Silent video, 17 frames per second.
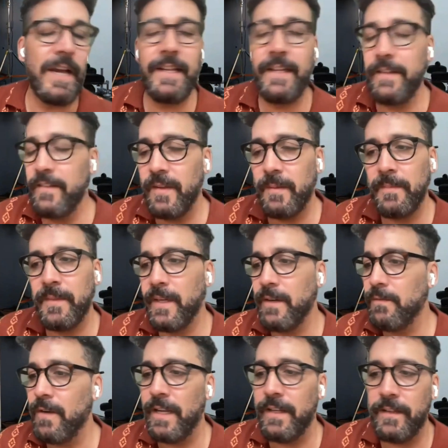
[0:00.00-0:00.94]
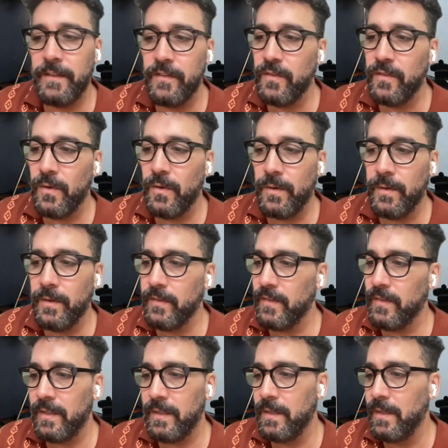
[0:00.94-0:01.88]
writing something and writing
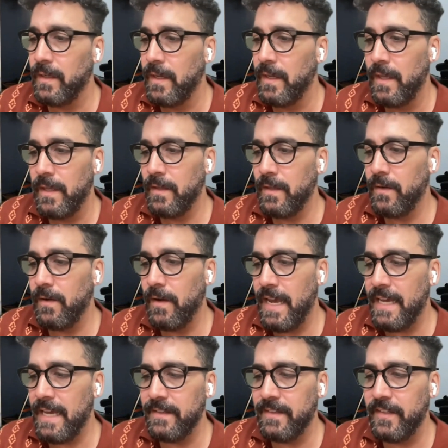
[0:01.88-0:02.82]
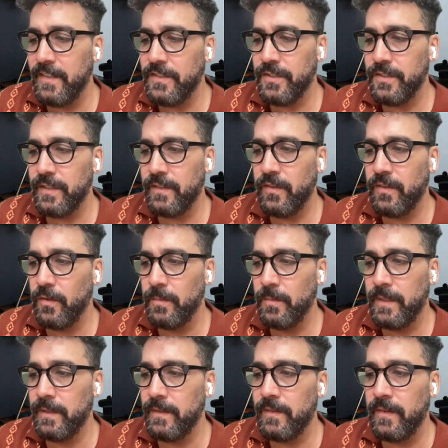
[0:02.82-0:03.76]
stories and you know i had a teacher that told
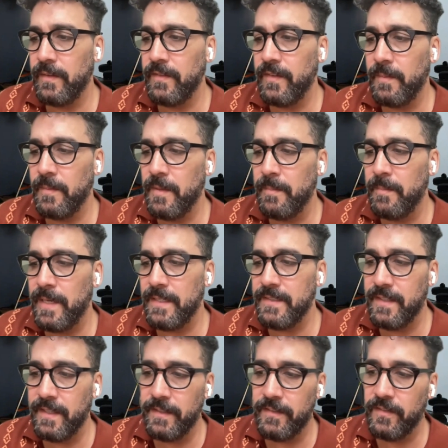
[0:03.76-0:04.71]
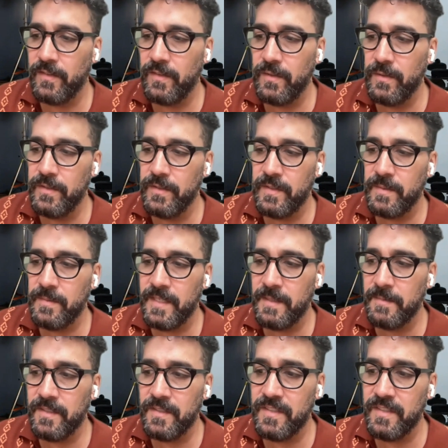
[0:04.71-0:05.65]
me some of the best things to do is
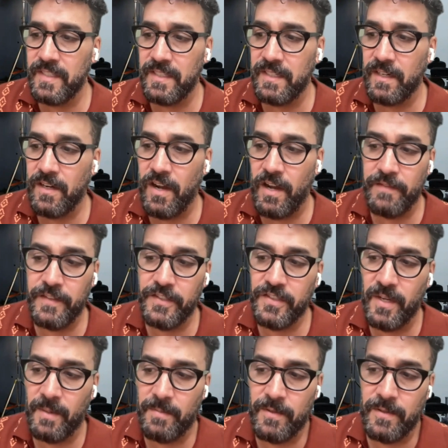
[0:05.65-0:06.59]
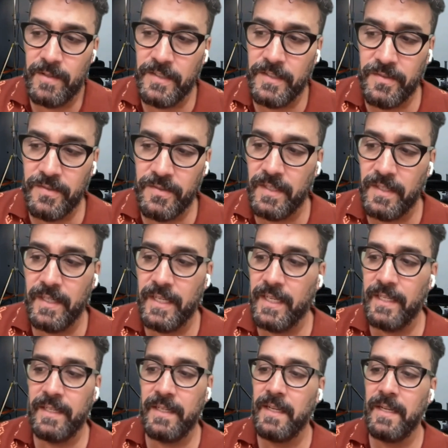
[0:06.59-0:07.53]
sometimes just sit in a coffee shop or a restaurant
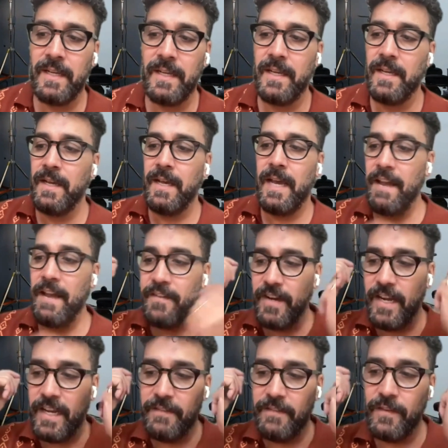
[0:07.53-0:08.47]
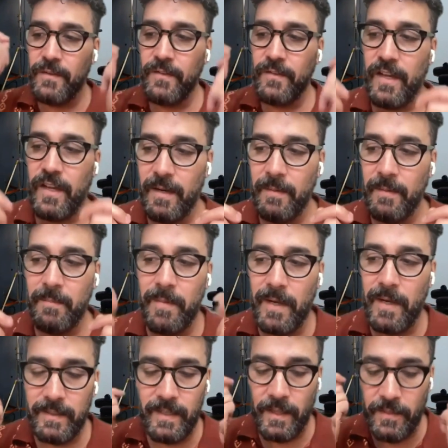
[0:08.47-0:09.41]
and have your headphones on
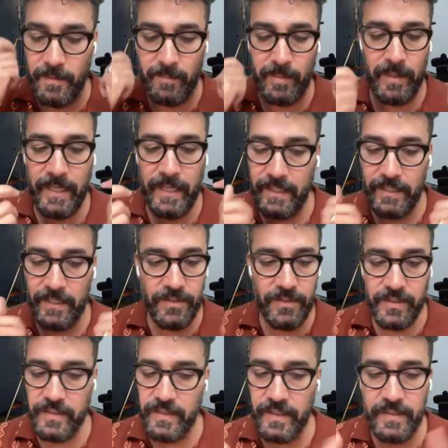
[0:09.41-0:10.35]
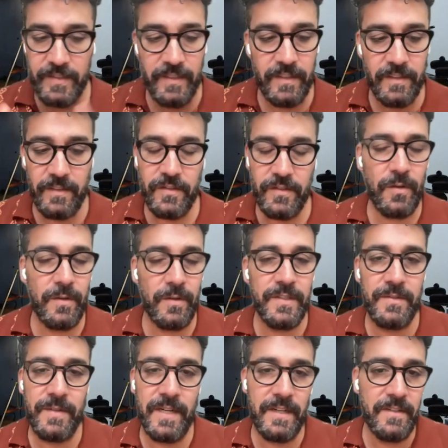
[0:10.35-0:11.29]
but nothing playing and you're just listening to the
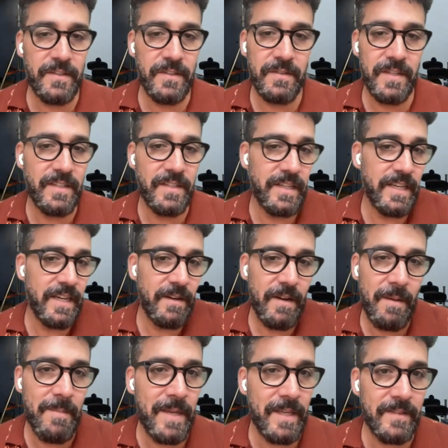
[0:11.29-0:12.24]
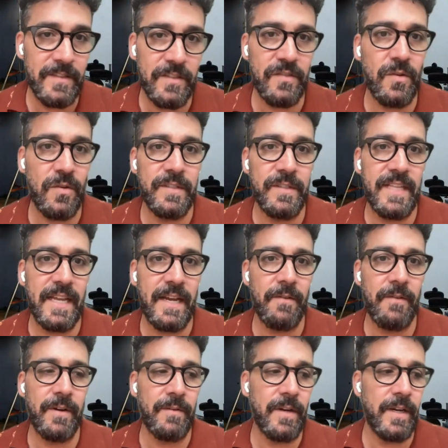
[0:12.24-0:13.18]
stories around you and you get amazing stories
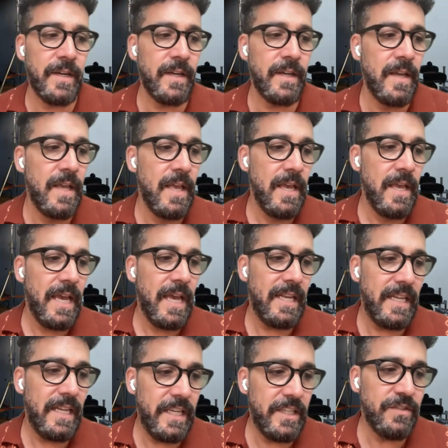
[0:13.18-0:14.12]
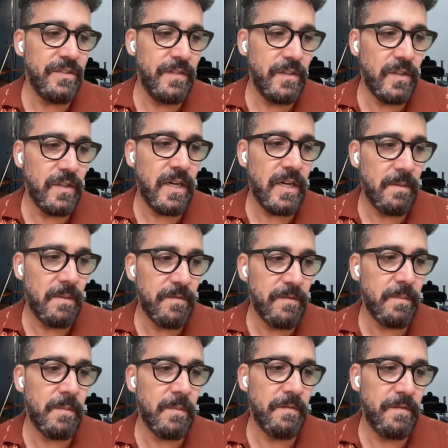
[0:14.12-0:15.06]
that way right and each of you come
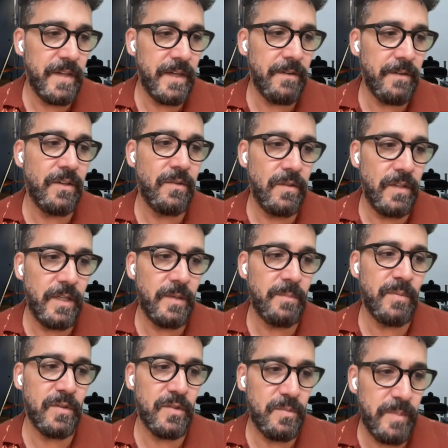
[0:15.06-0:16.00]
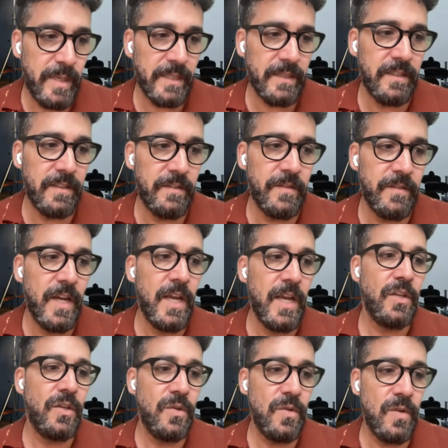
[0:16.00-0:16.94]
from a very unique perspective.
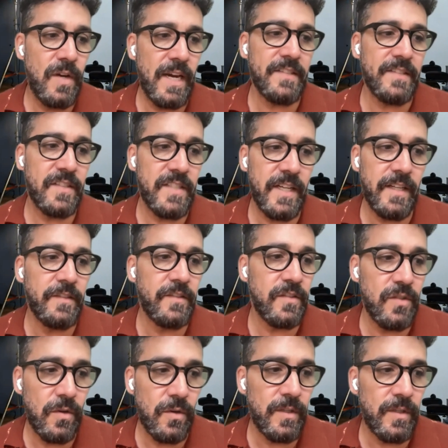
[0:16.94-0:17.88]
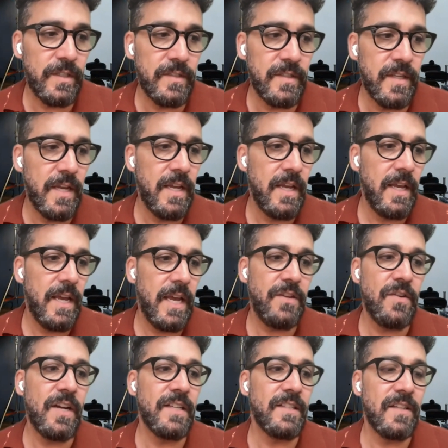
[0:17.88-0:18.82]
You guys are telling stories
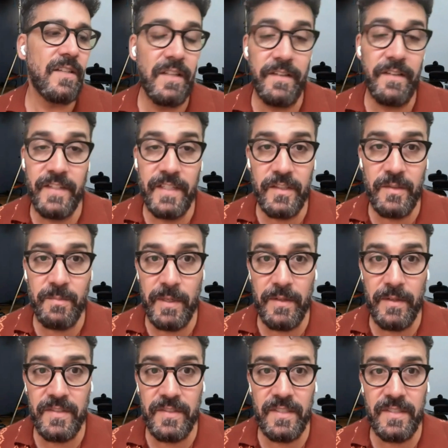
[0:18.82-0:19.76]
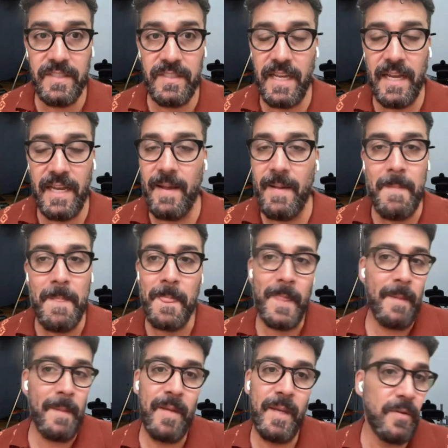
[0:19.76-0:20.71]
and you guys are living experiences that
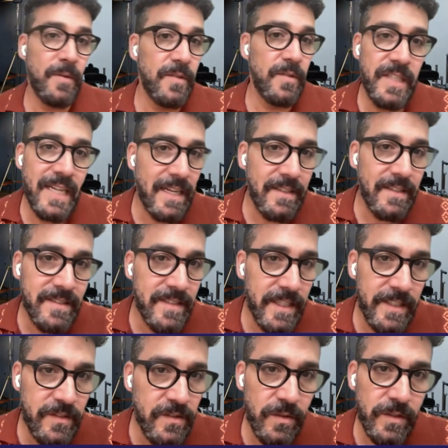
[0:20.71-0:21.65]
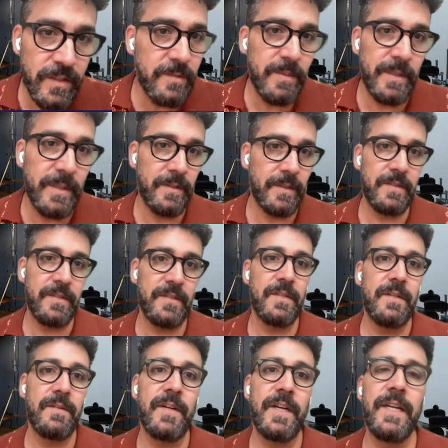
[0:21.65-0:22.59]
people in the United States don't experience,
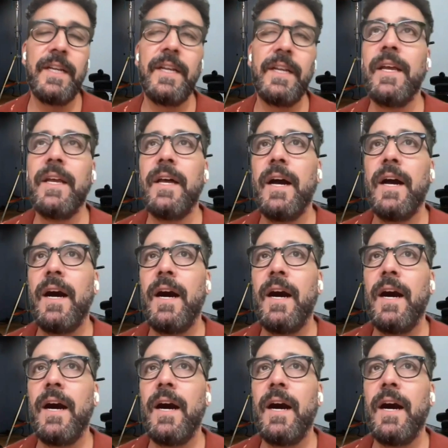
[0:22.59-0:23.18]
right?